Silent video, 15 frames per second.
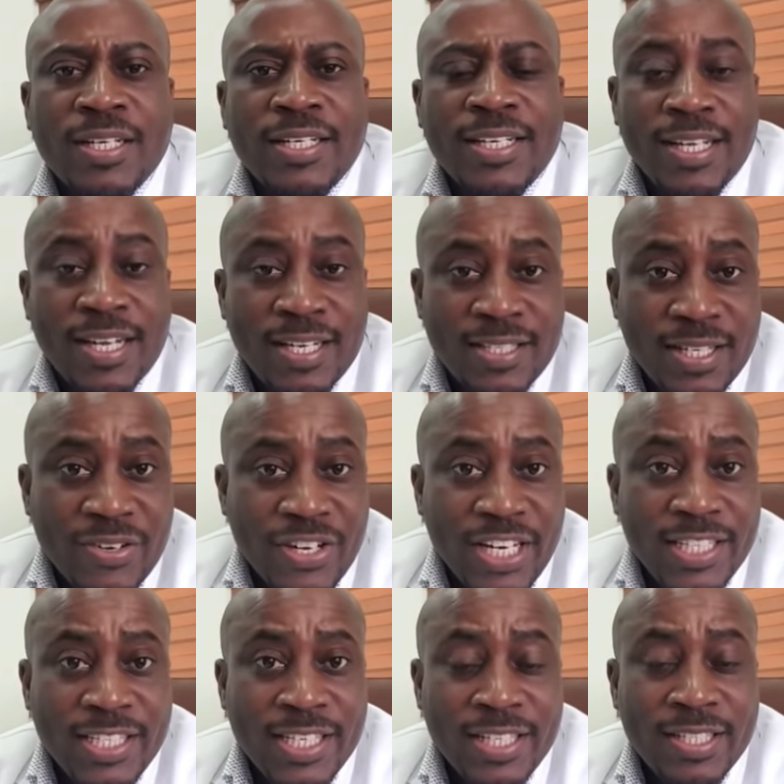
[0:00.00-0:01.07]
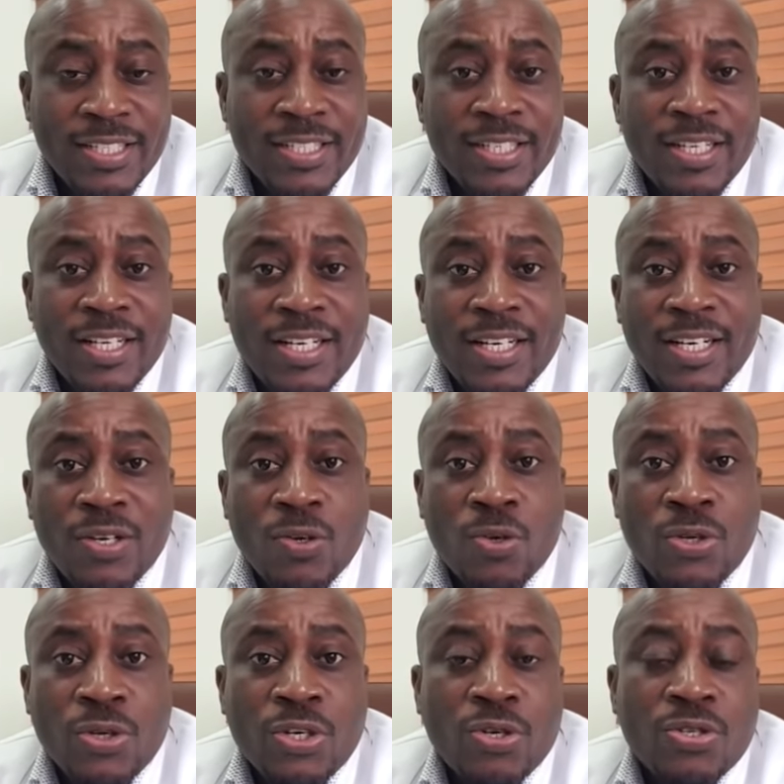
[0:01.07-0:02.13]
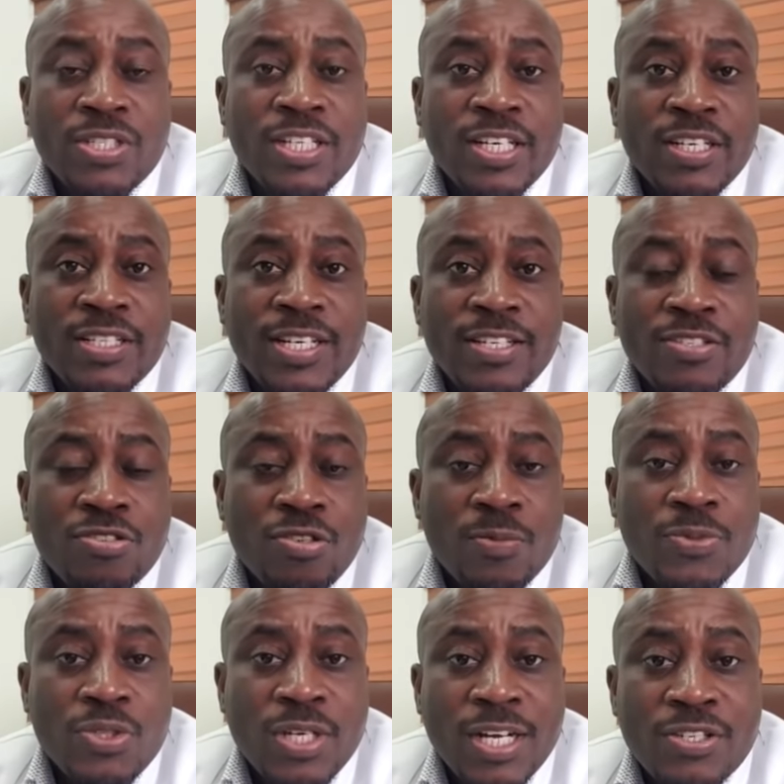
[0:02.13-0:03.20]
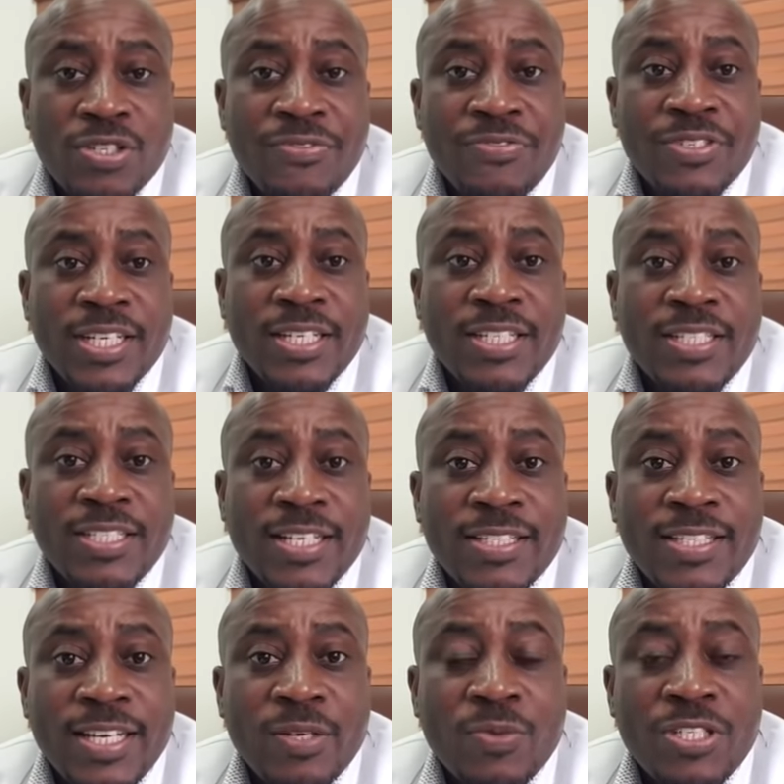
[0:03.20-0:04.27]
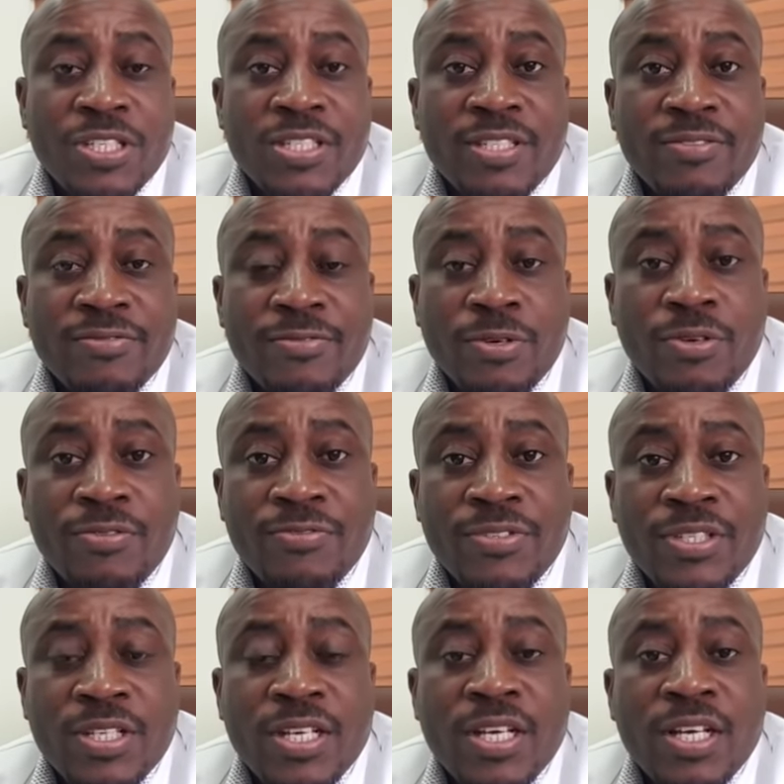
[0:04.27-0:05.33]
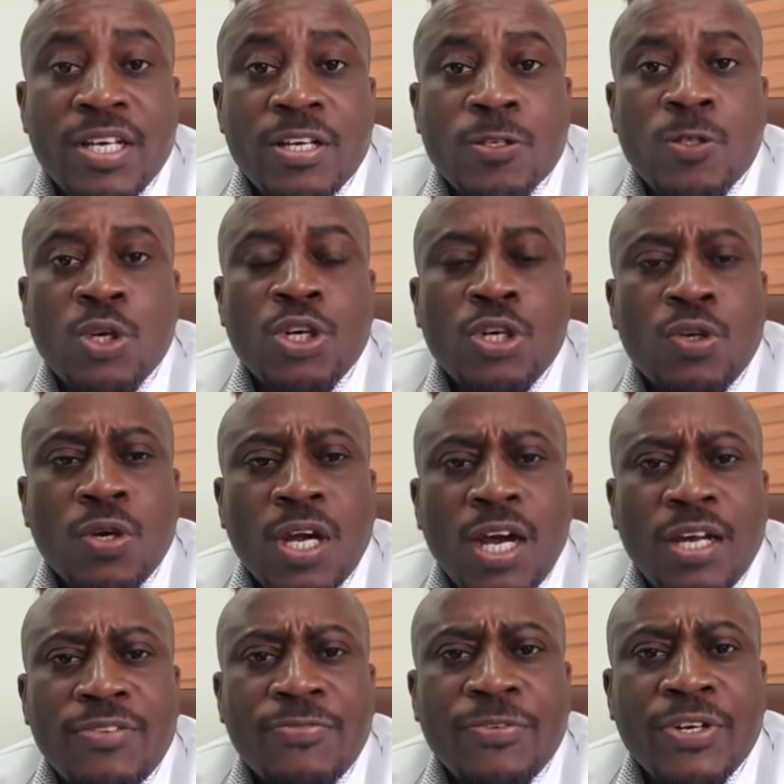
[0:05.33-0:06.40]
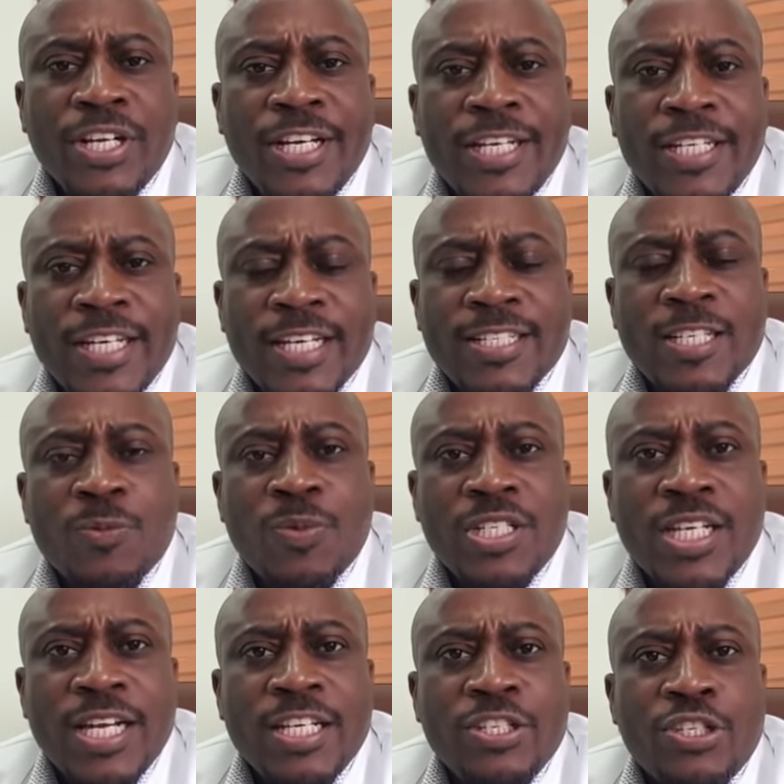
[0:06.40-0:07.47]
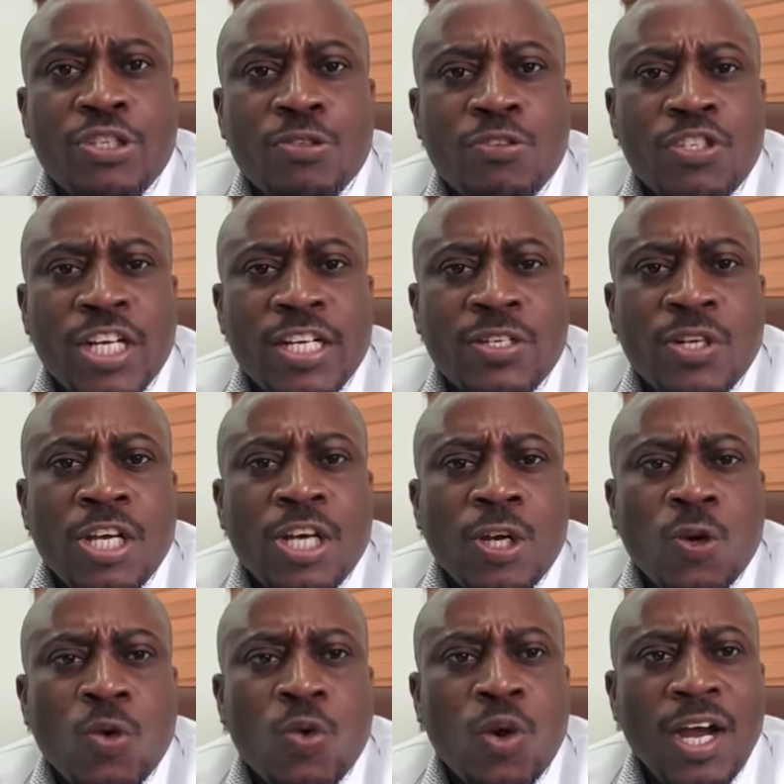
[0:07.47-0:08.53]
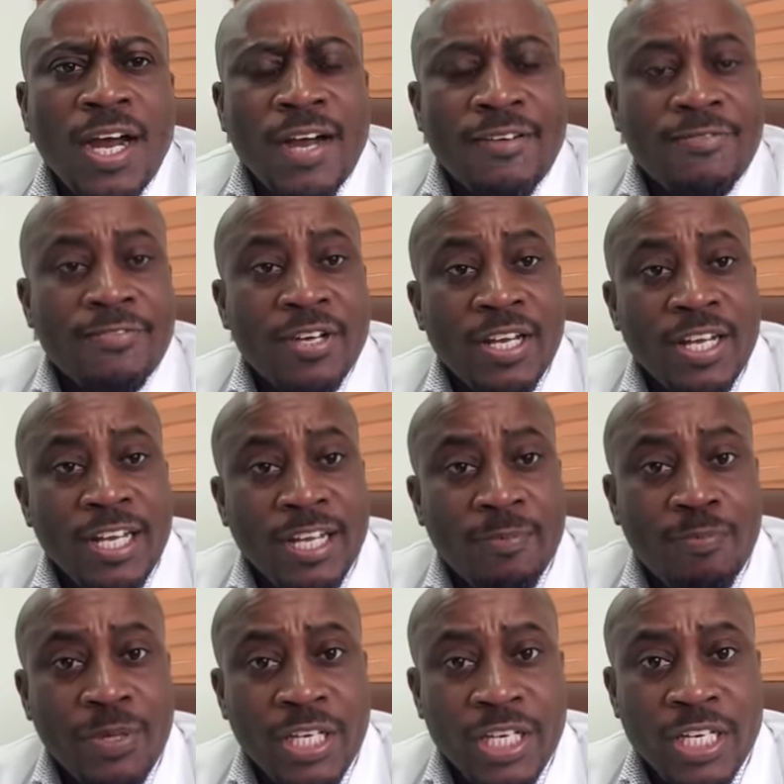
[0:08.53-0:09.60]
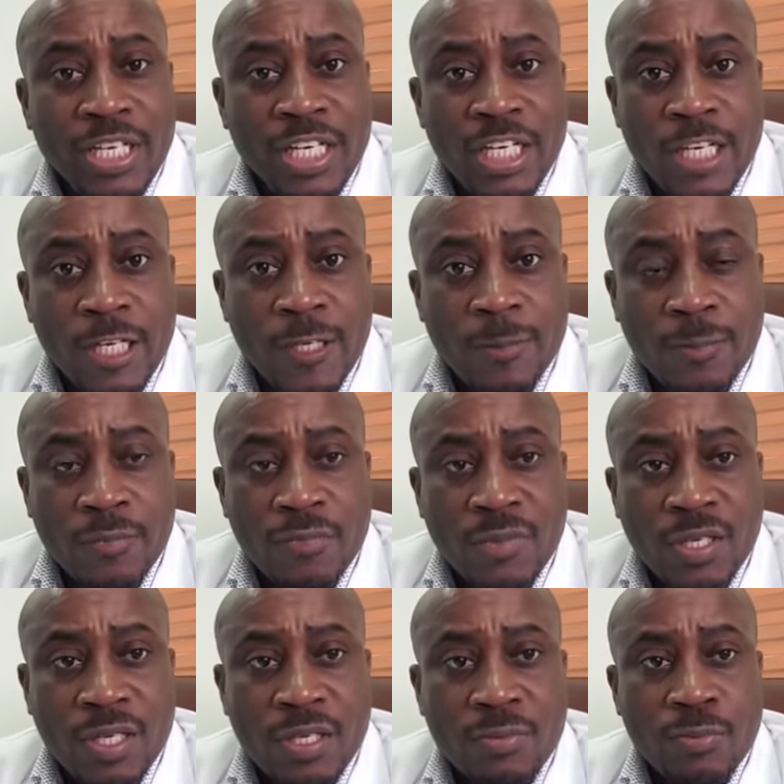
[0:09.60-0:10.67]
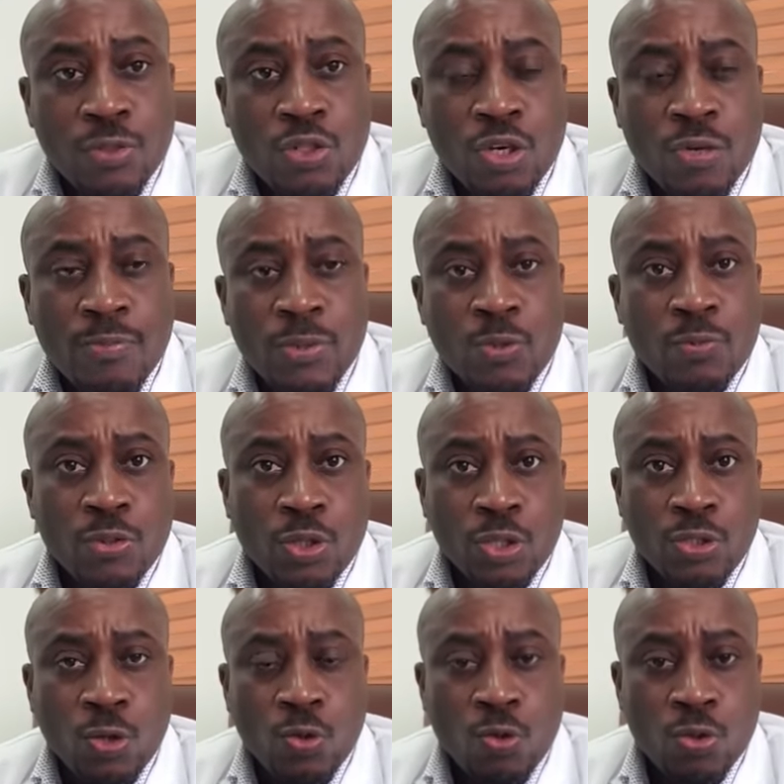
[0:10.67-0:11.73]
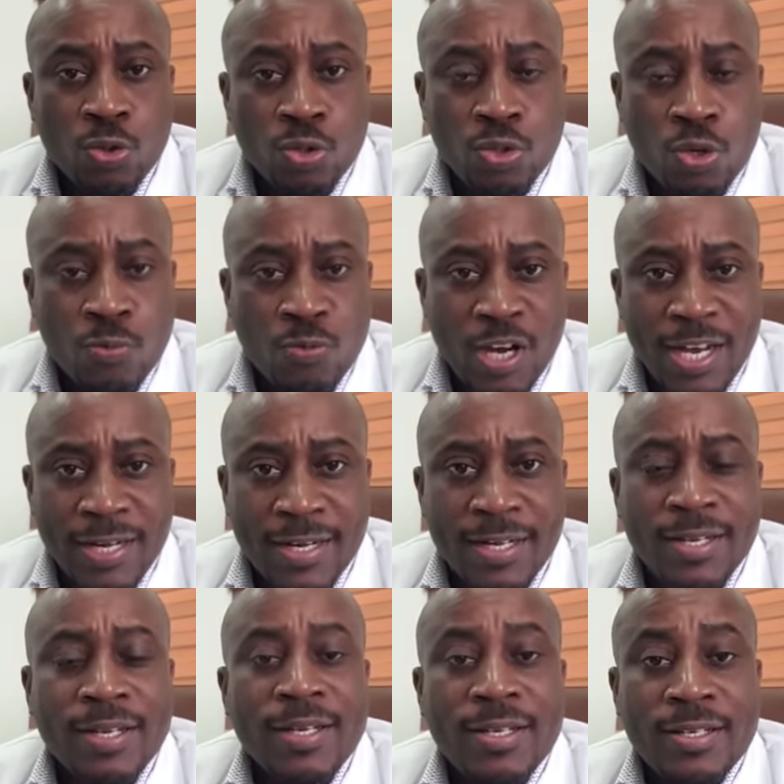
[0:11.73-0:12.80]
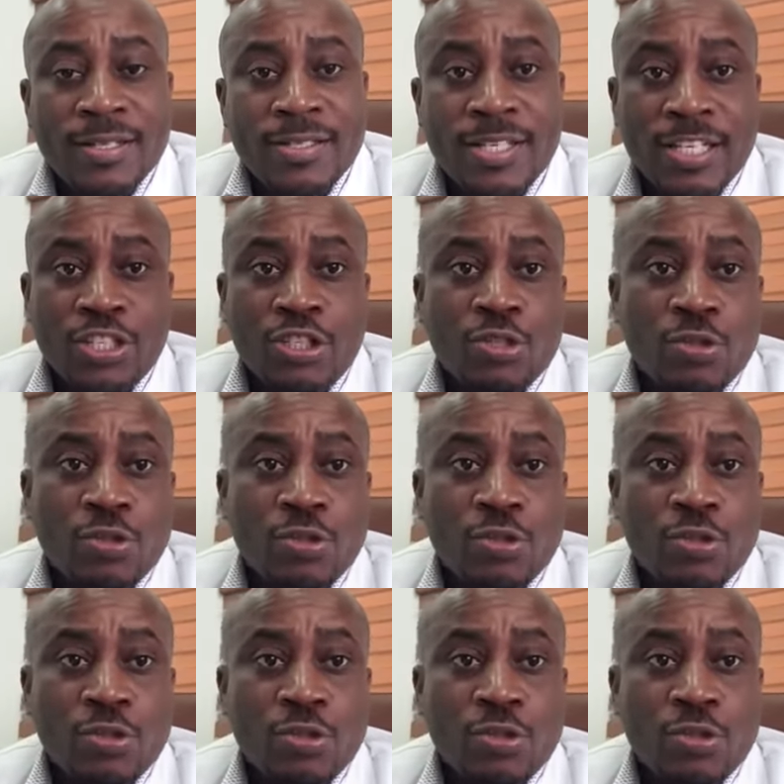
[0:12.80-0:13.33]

incarcerated, or causing intestinal obstruction if it's an intestine which is involved. So look out for hernias, especially in children who have a big muchombo, mtoto ukulu so mwana. Such